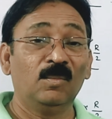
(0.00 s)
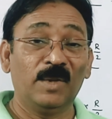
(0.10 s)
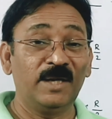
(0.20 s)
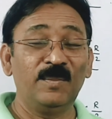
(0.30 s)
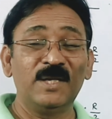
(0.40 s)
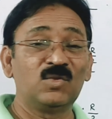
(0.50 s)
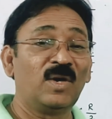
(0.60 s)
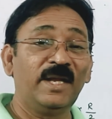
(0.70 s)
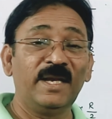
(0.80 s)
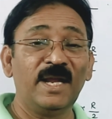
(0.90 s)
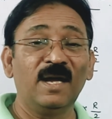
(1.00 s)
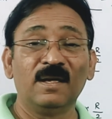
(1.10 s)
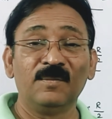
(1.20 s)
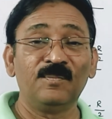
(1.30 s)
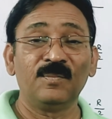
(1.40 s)
plate means what,
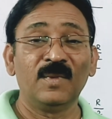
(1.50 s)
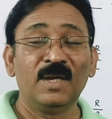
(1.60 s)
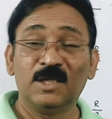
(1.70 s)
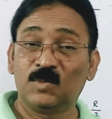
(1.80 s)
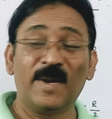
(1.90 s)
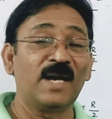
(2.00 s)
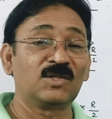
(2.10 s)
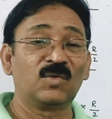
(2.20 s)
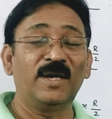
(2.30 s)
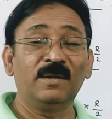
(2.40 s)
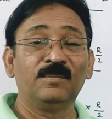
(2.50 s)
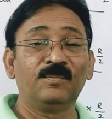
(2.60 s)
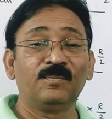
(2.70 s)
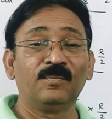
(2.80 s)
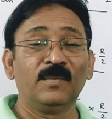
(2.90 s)
area is pi r squared,
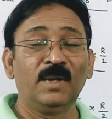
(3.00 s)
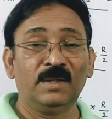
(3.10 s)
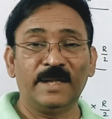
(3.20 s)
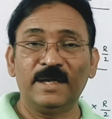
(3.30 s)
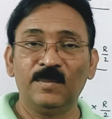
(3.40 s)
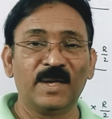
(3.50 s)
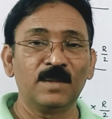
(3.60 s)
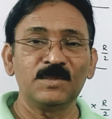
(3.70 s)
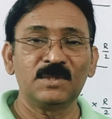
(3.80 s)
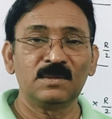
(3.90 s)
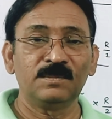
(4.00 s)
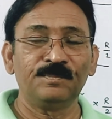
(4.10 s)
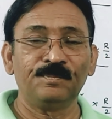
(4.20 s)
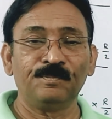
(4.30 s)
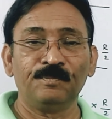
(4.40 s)
then it becomes
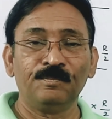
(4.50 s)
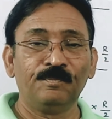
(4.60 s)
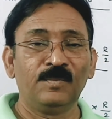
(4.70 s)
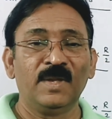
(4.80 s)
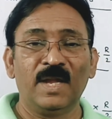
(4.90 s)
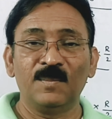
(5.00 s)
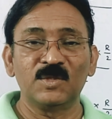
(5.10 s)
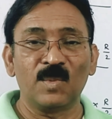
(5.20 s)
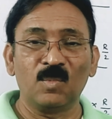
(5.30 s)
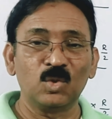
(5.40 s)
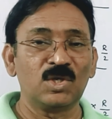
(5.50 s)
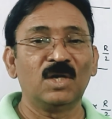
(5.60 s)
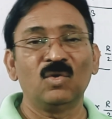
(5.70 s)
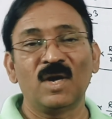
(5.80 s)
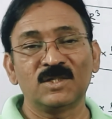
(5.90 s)
m is
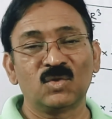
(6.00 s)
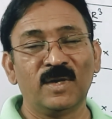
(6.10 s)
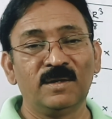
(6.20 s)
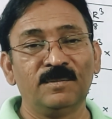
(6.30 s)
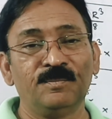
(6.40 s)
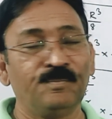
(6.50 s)
proportional to r square.